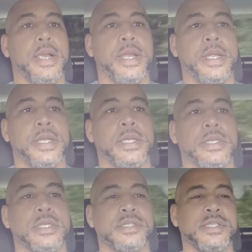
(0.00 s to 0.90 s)

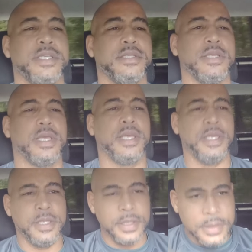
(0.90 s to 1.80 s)
and because he
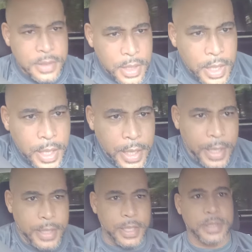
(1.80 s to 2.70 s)

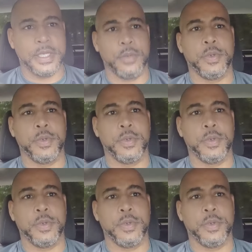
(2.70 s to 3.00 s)
didn't think